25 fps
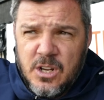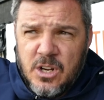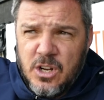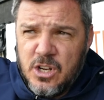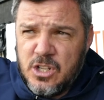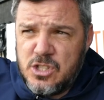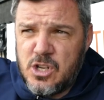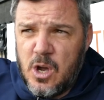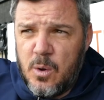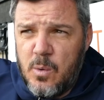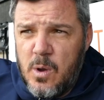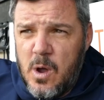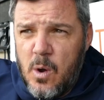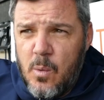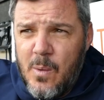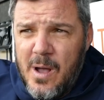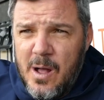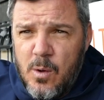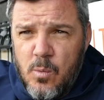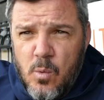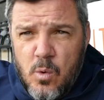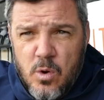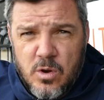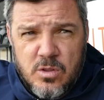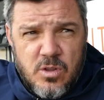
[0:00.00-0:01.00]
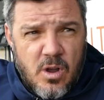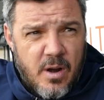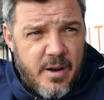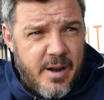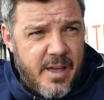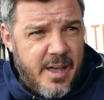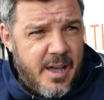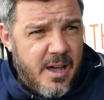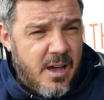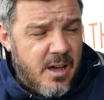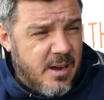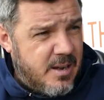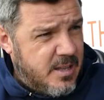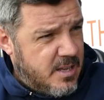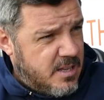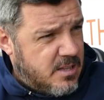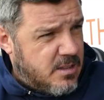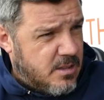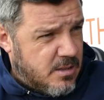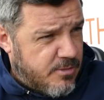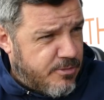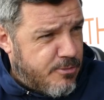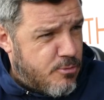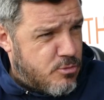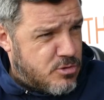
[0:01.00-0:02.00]
I thought we were well worth our lead
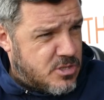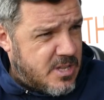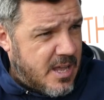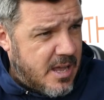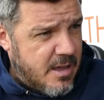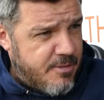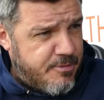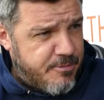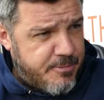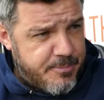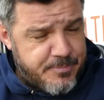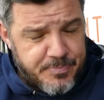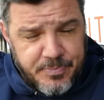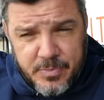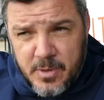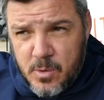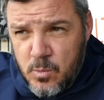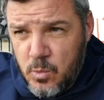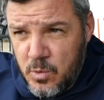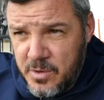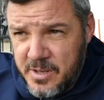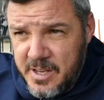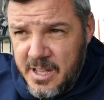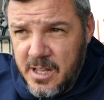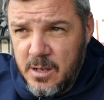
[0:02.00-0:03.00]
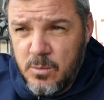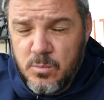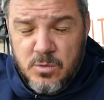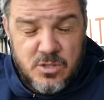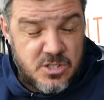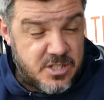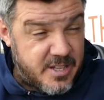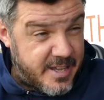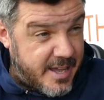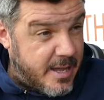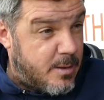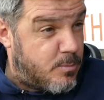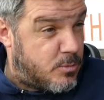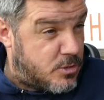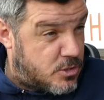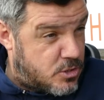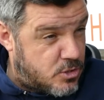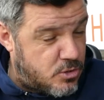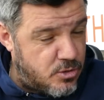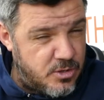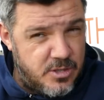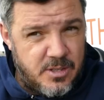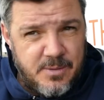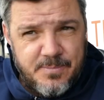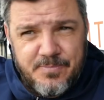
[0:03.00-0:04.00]
in the first half, 1-0, because the game was
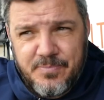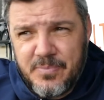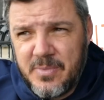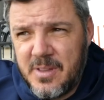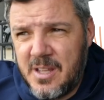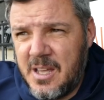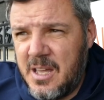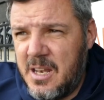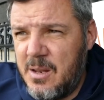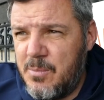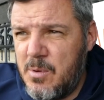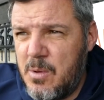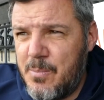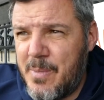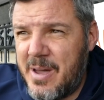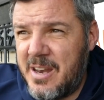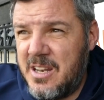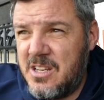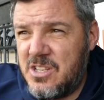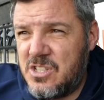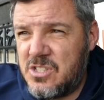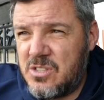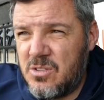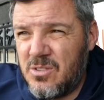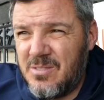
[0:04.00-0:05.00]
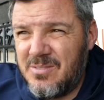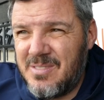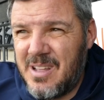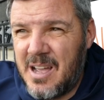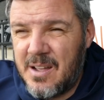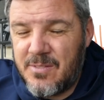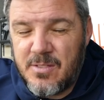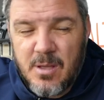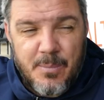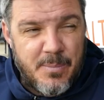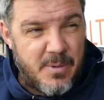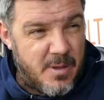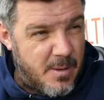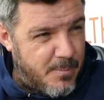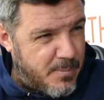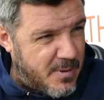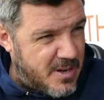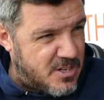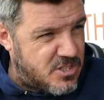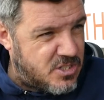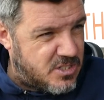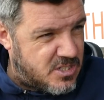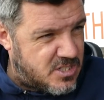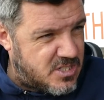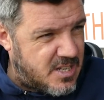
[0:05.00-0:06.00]
tight, and then we managed, after a bit of
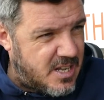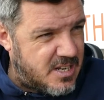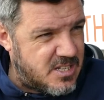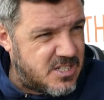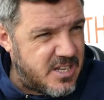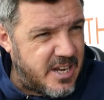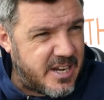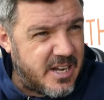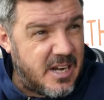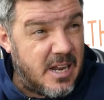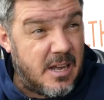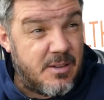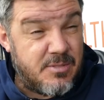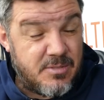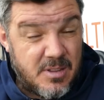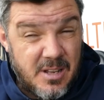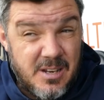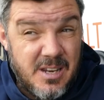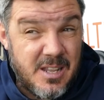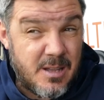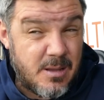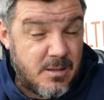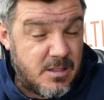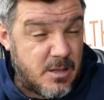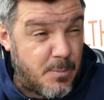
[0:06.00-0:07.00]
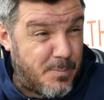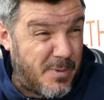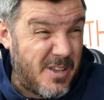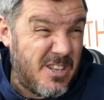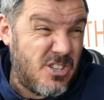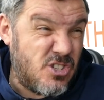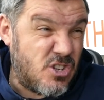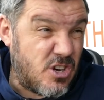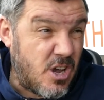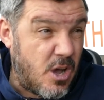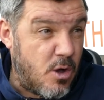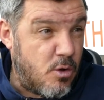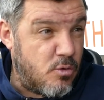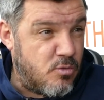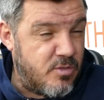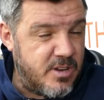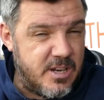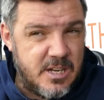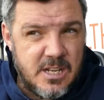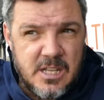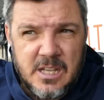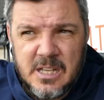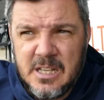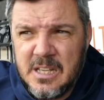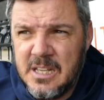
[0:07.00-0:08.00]
pressure to start the second half, to nick the pinch of goal
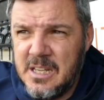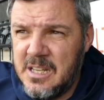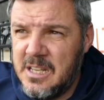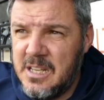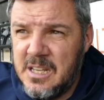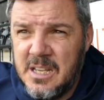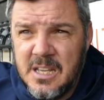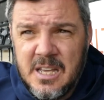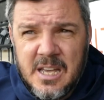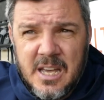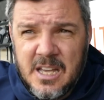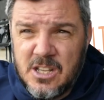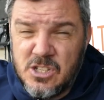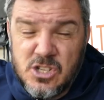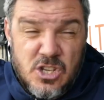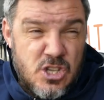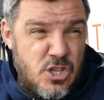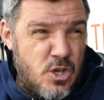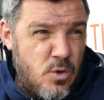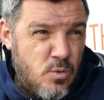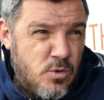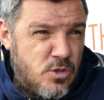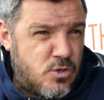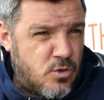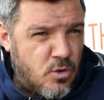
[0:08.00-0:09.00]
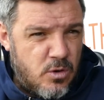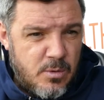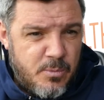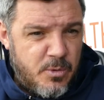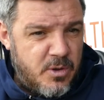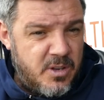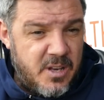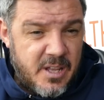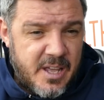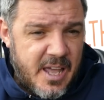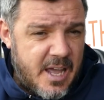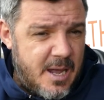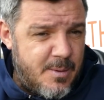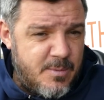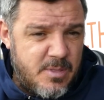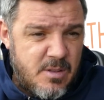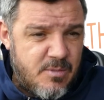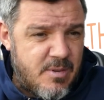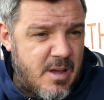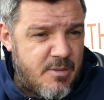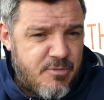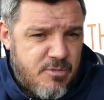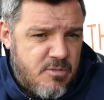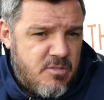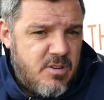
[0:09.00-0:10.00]
really. It was a huge turning point in the game. And the
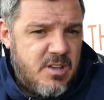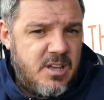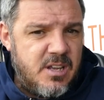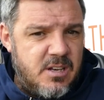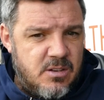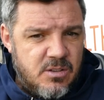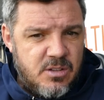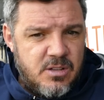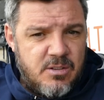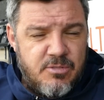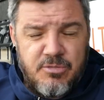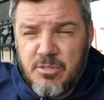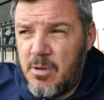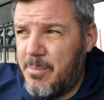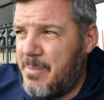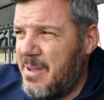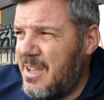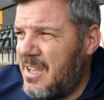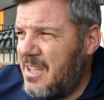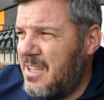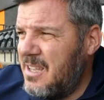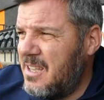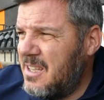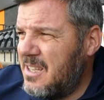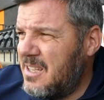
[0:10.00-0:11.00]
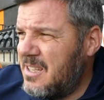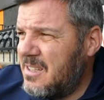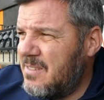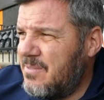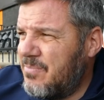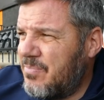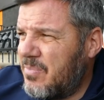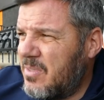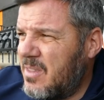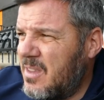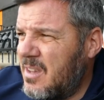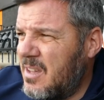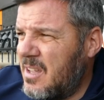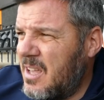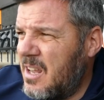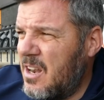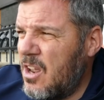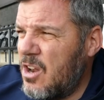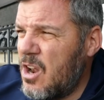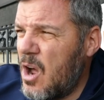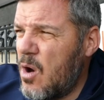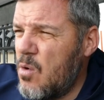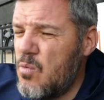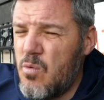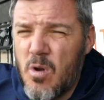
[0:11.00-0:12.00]
referee, like, for me, and
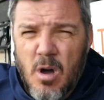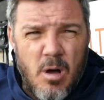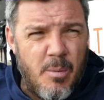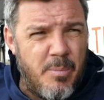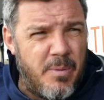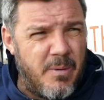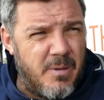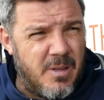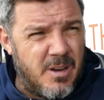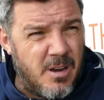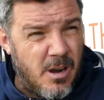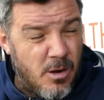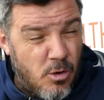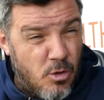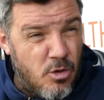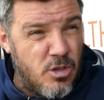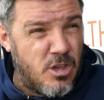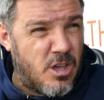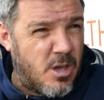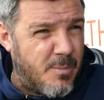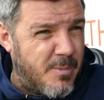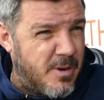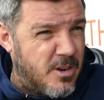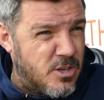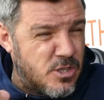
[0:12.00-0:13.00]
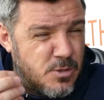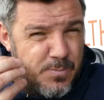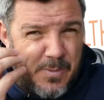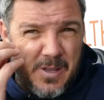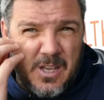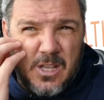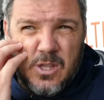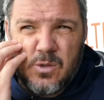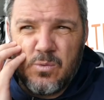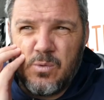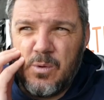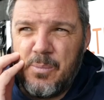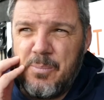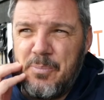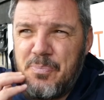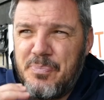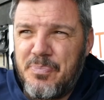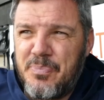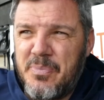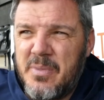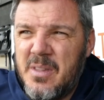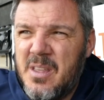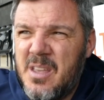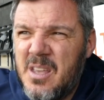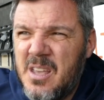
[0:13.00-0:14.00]
I know Rob and I like him and I speak to him,
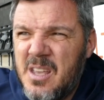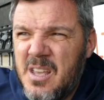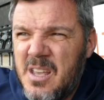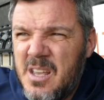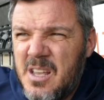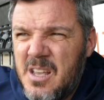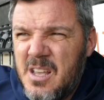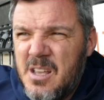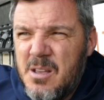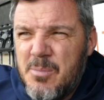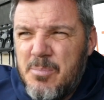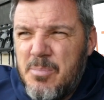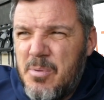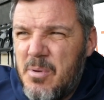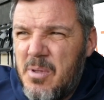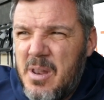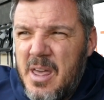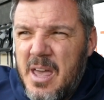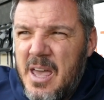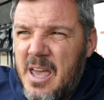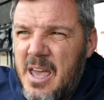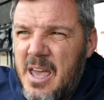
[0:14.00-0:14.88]
but